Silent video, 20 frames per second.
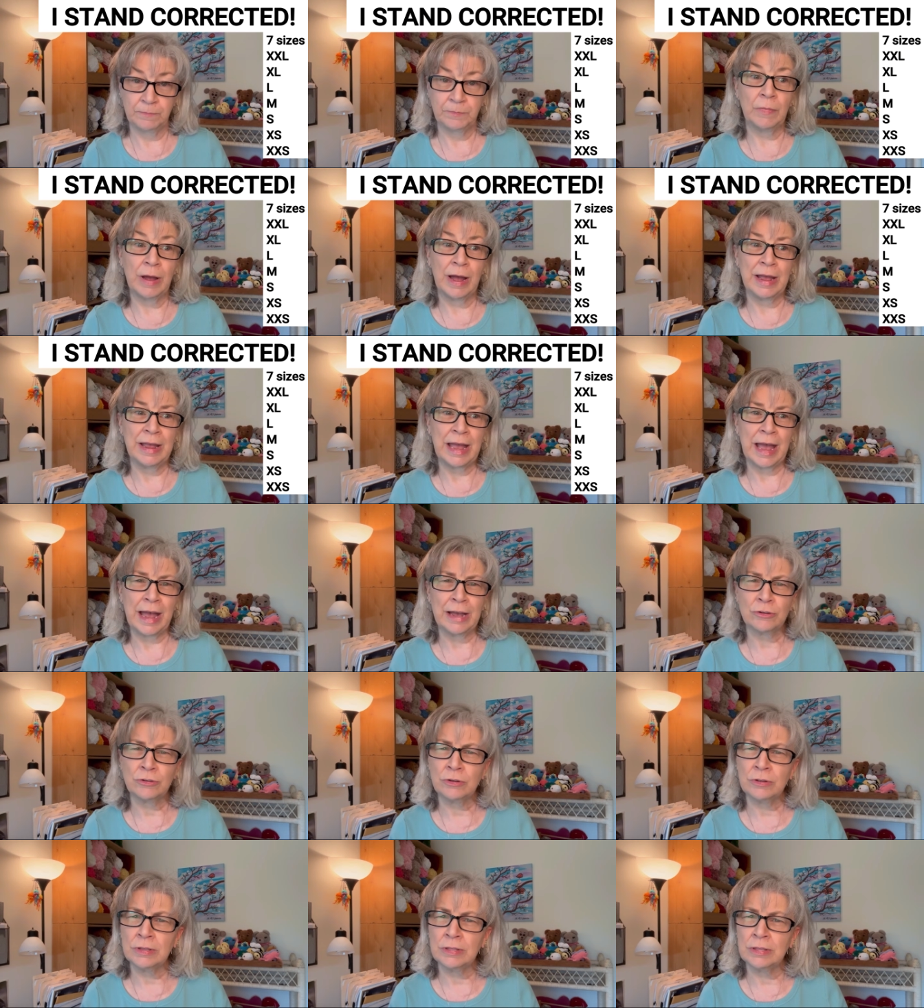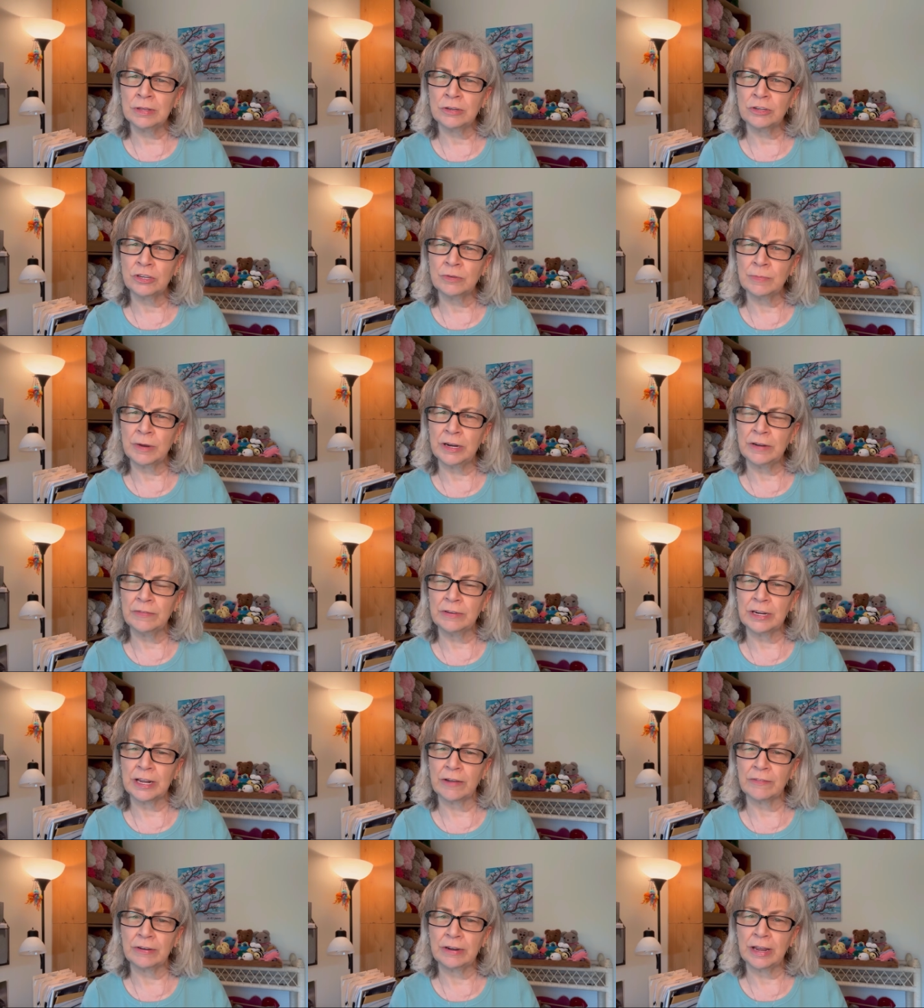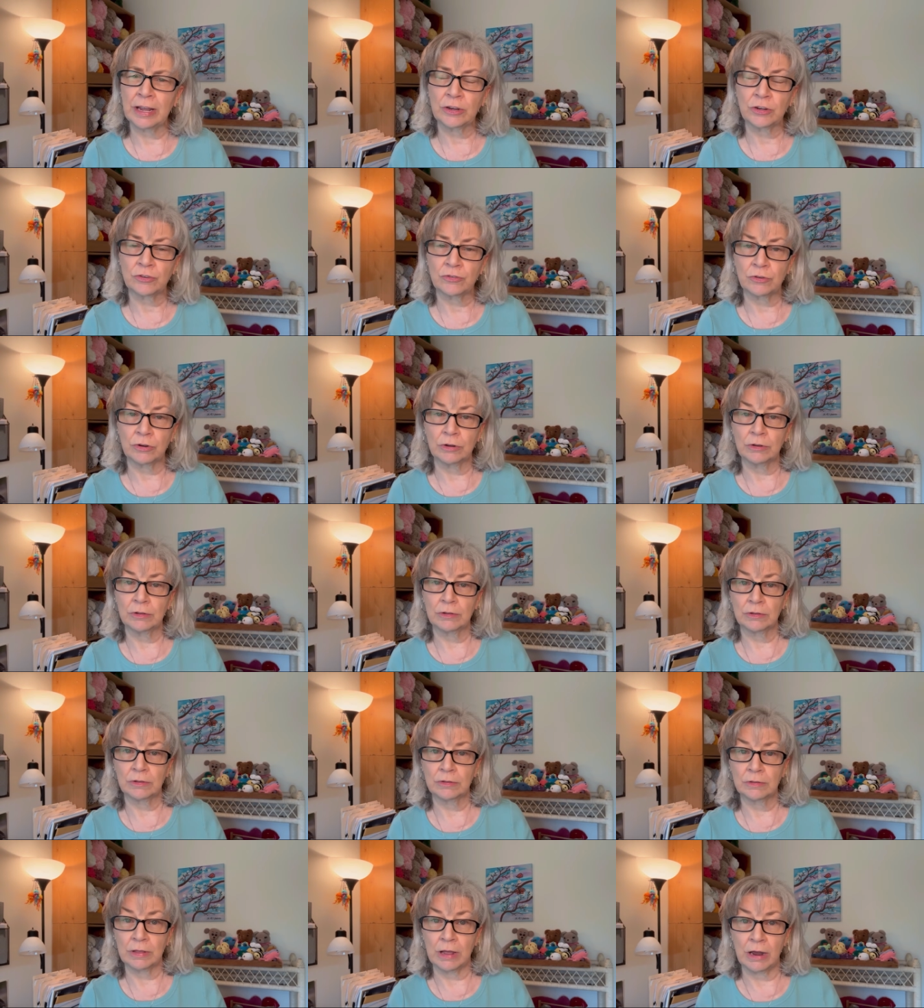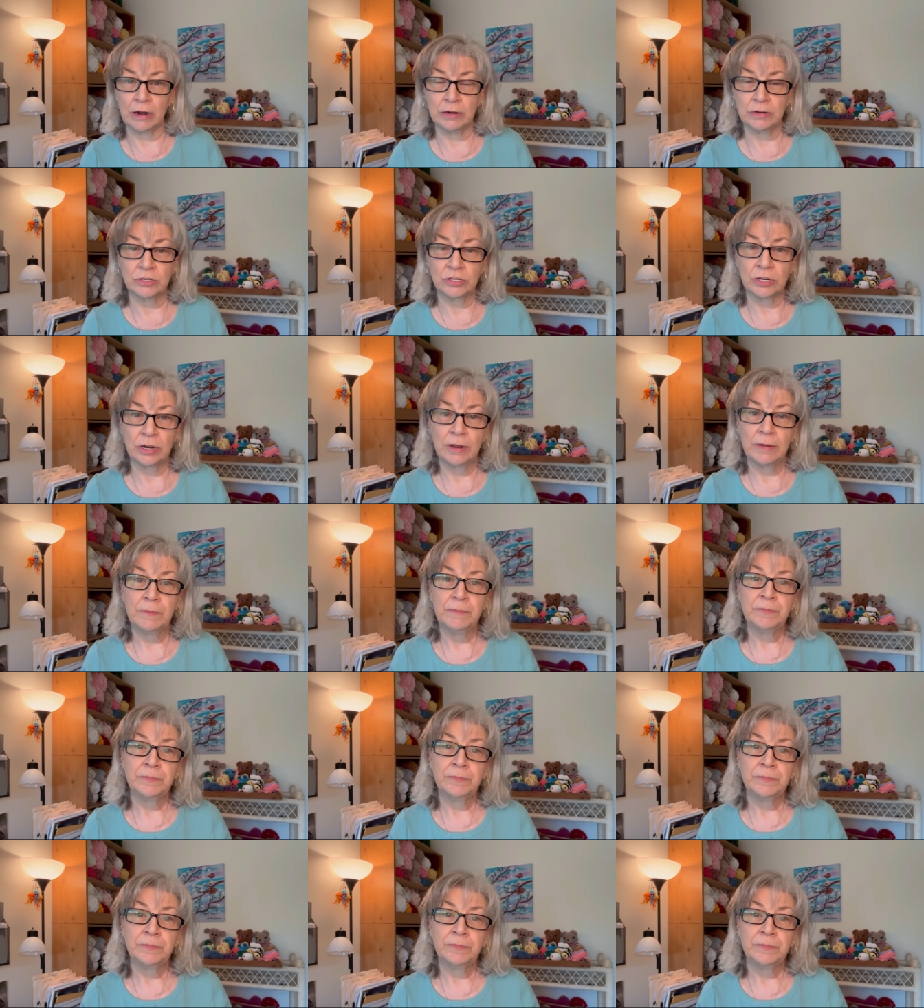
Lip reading: I actually think she might even have an extra large.